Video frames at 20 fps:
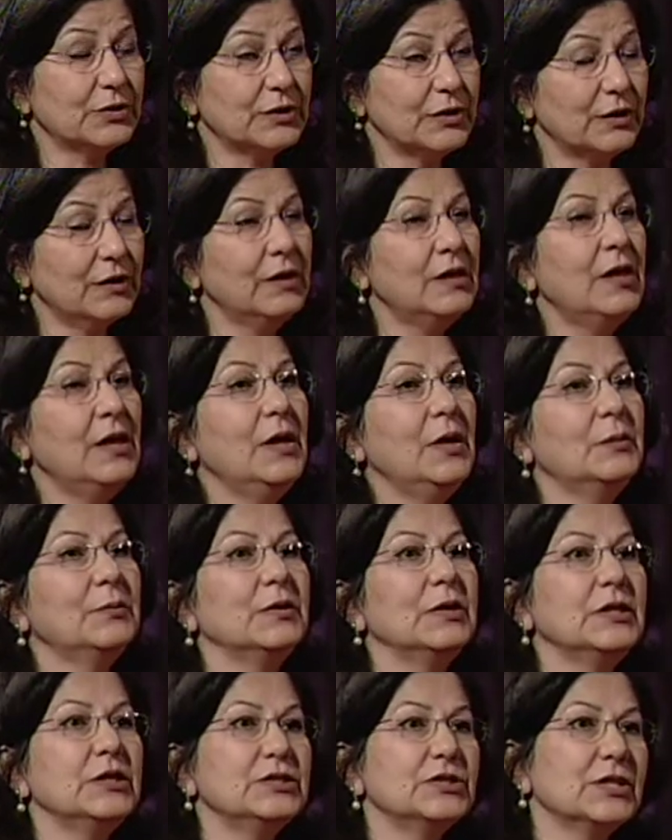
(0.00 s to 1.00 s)
the
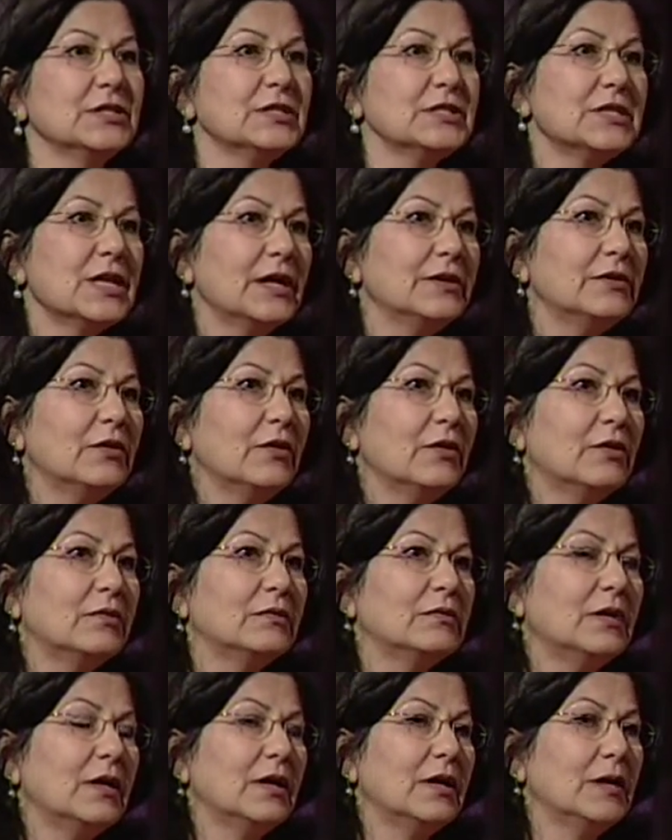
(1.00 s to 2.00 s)
religions that they
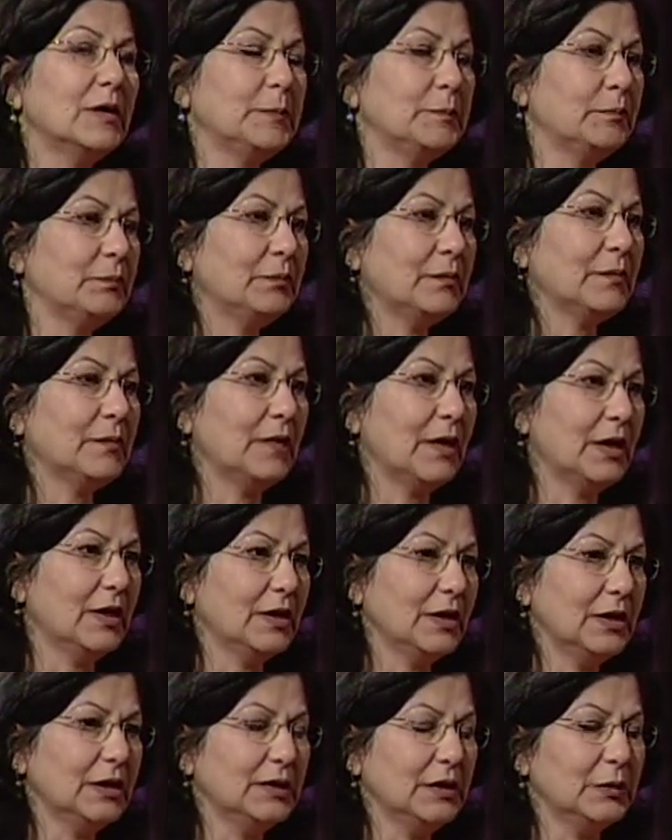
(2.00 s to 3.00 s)
are
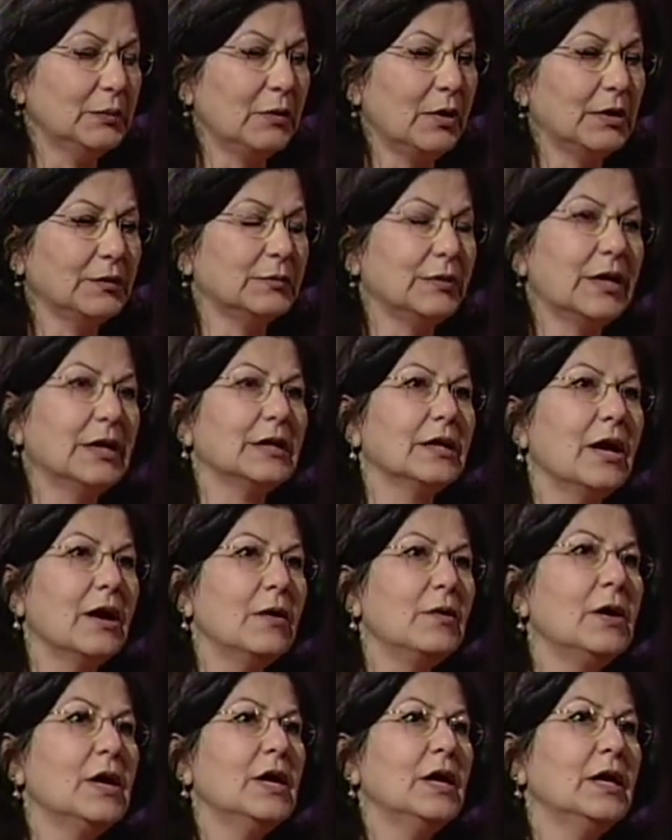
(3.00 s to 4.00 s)
in Iran right now.
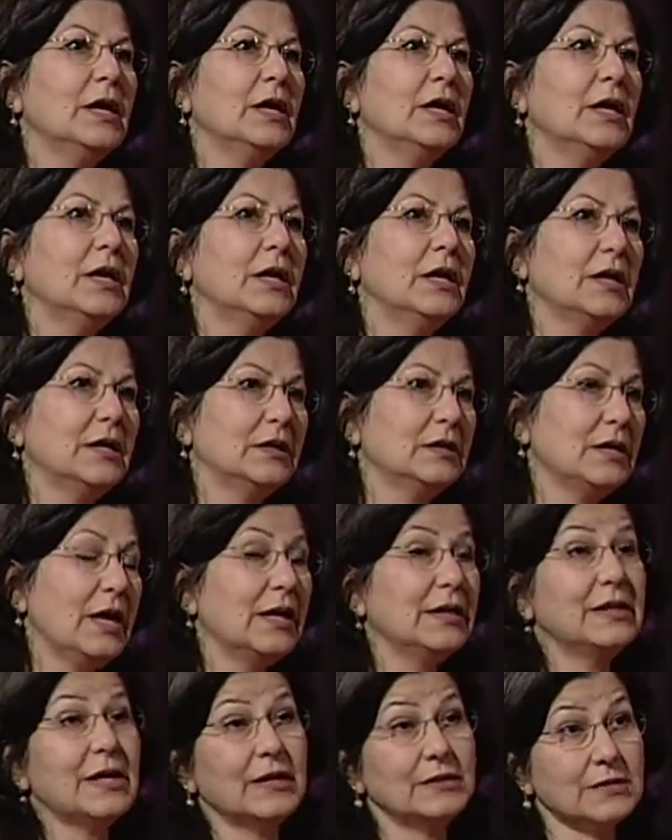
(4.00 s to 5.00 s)

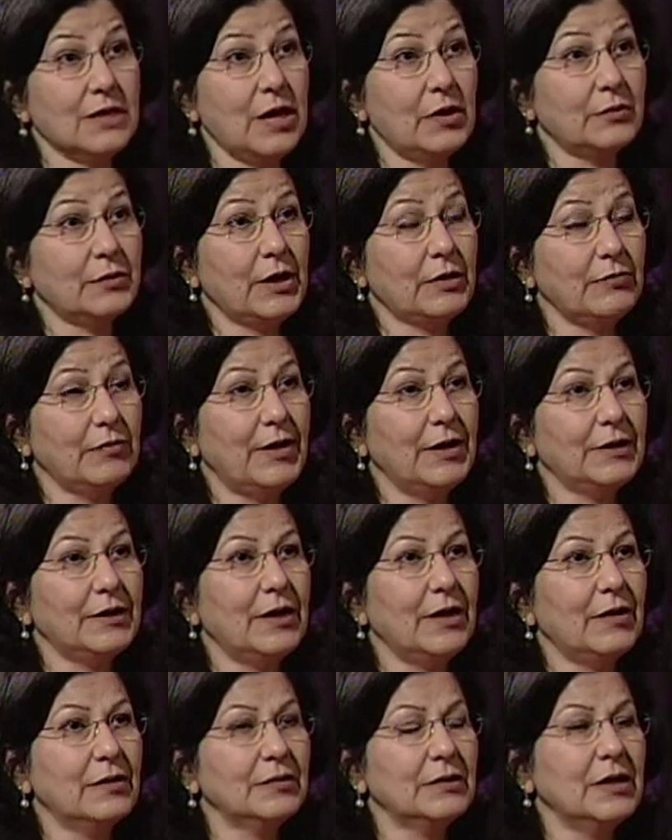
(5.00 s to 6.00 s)
And that's how they find
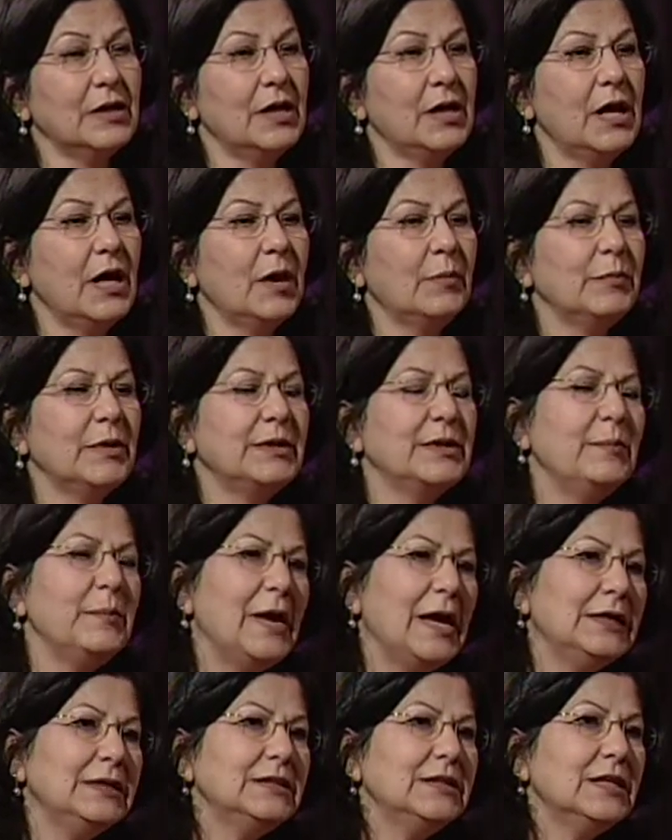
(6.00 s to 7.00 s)
out. But the
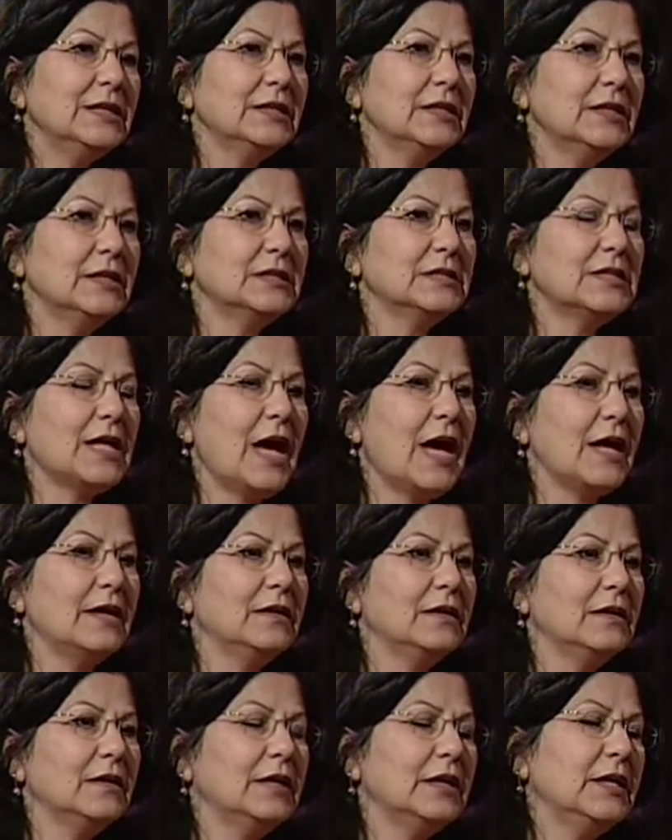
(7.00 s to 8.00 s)
main thing is that
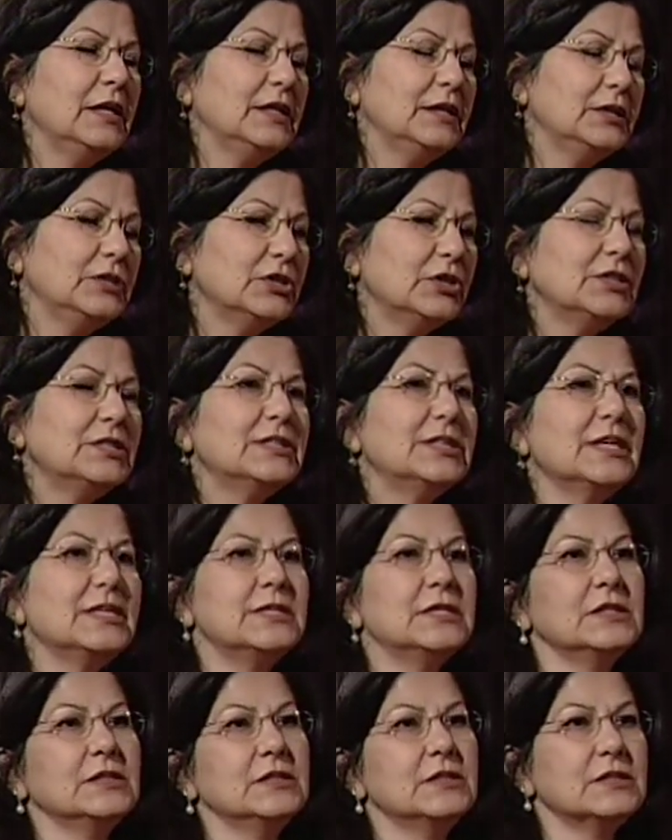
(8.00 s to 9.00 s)
it just
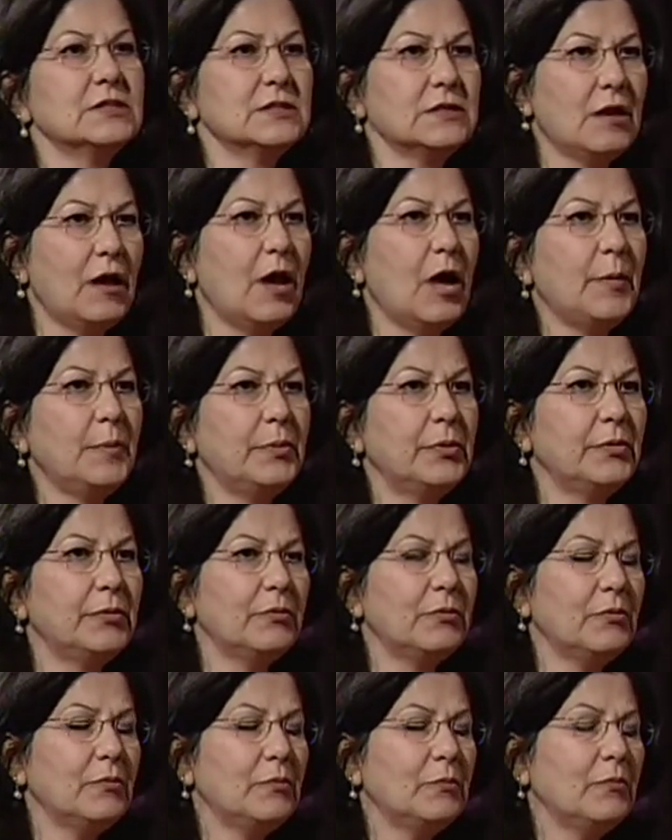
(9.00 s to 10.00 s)
doesn't stop
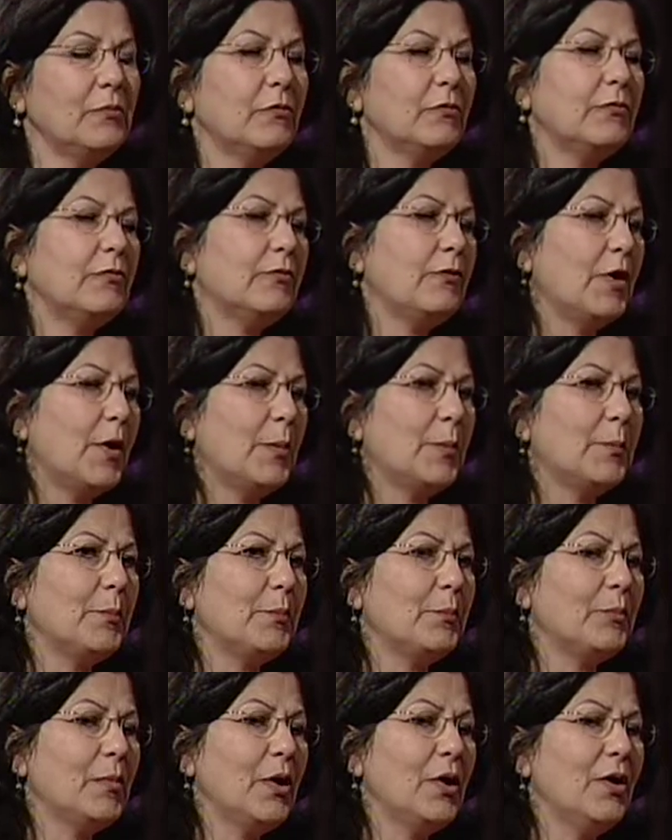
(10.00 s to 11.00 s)

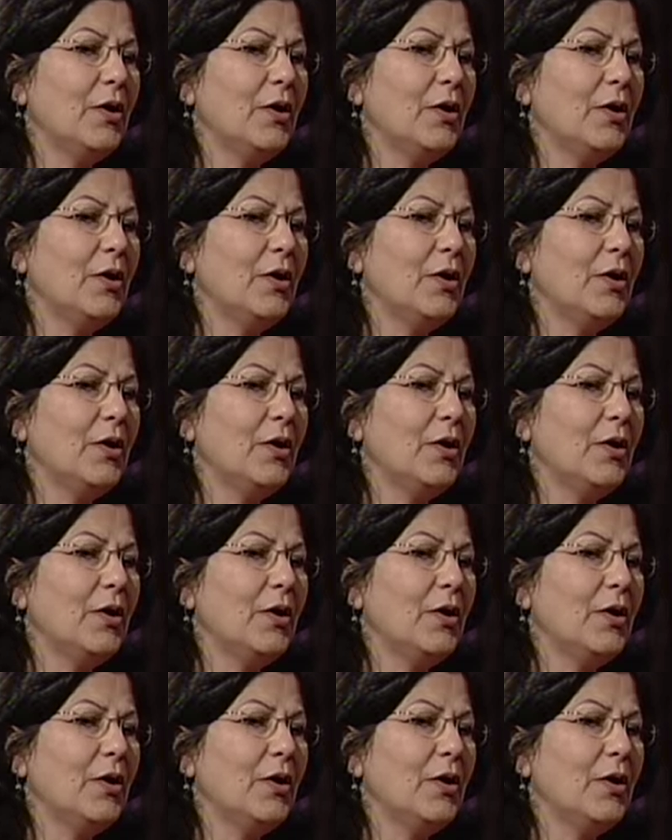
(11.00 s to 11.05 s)
from